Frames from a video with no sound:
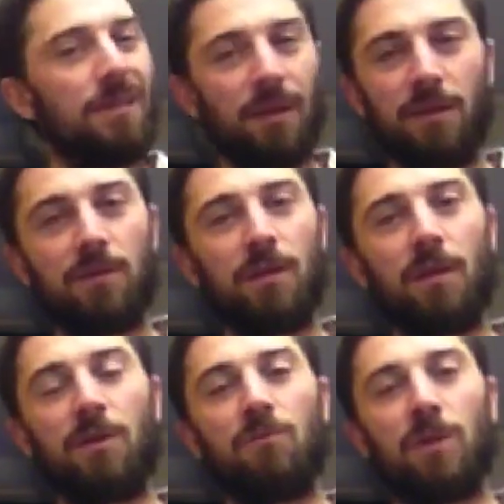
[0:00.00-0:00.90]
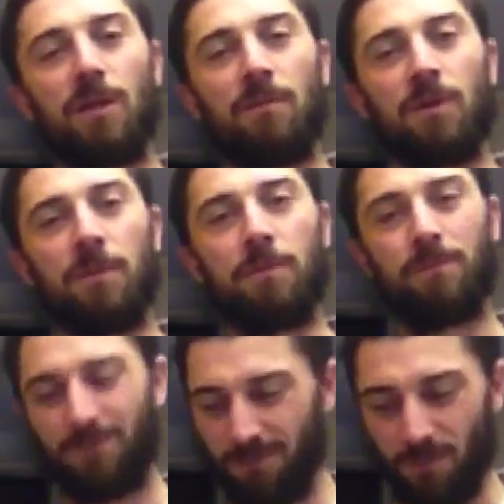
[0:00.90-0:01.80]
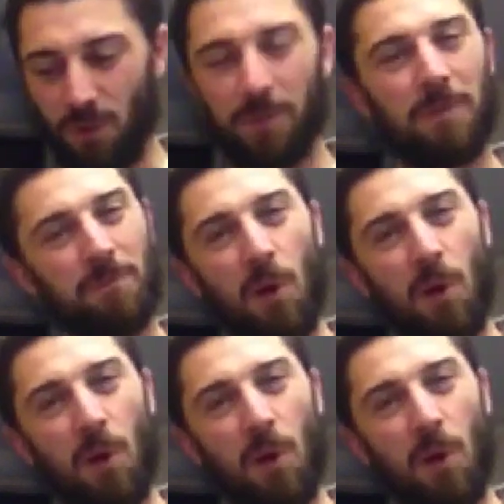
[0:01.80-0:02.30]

then you know you really don't really want to be